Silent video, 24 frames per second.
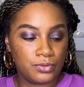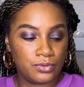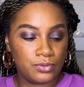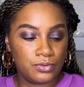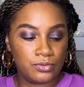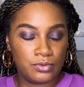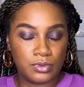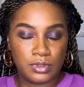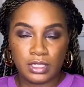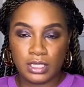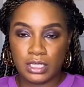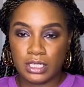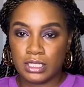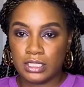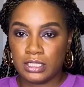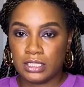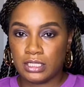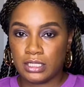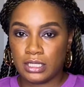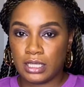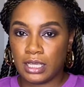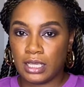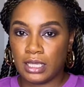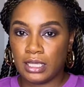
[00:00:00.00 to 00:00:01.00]
this
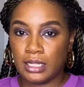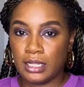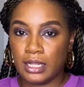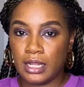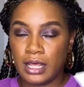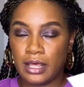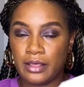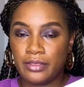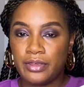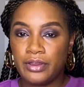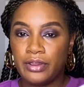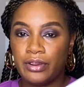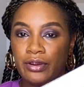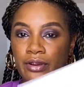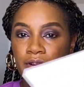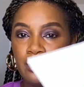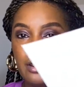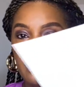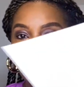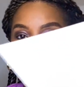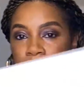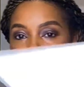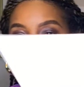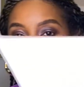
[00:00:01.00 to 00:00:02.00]
saying leather
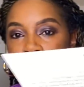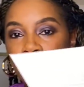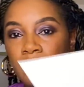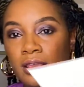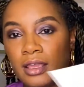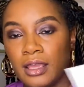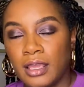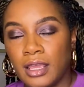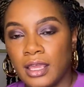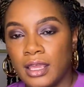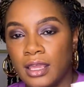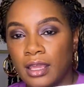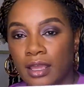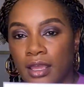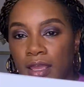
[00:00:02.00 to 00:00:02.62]
and